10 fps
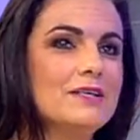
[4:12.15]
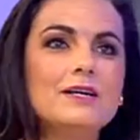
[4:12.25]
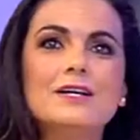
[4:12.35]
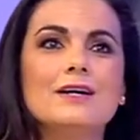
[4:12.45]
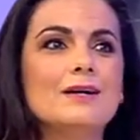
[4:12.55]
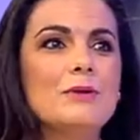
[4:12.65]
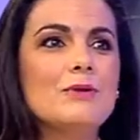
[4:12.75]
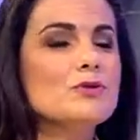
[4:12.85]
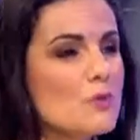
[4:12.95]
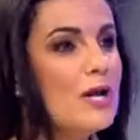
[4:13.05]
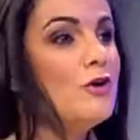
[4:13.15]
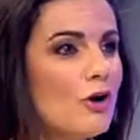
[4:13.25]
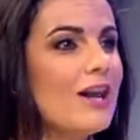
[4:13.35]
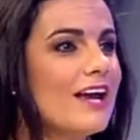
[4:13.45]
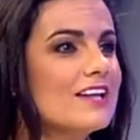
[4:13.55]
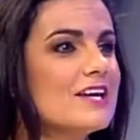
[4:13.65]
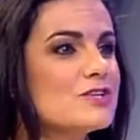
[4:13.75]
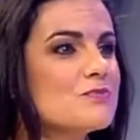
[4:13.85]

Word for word: No, exactly. Like, what, do I look like a